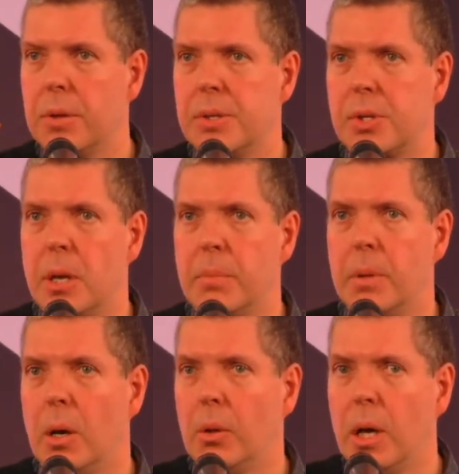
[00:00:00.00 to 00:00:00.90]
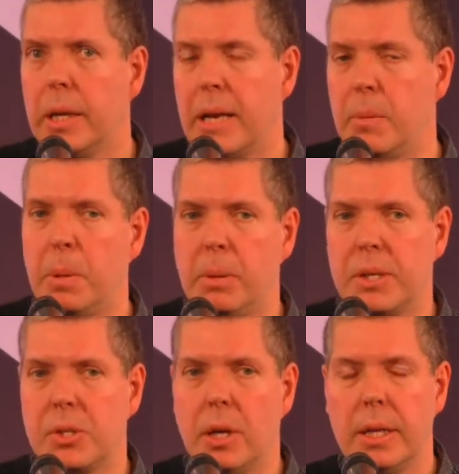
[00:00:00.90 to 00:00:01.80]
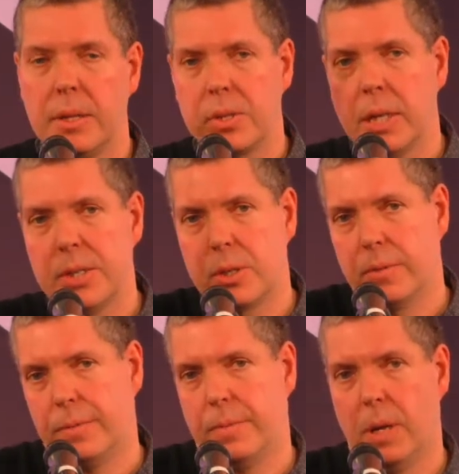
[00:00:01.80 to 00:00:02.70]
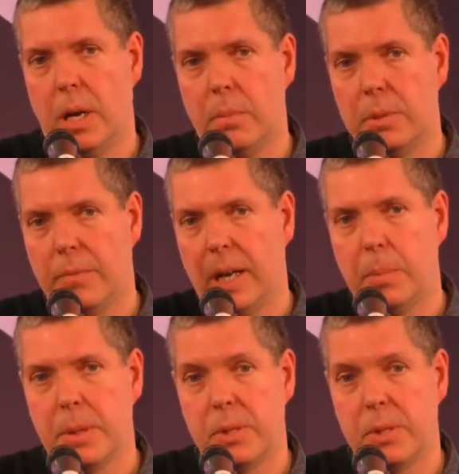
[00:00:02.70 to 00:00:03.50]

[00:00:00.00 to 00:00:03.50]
There's um, on our Game Republic site. There's a list of um, developers.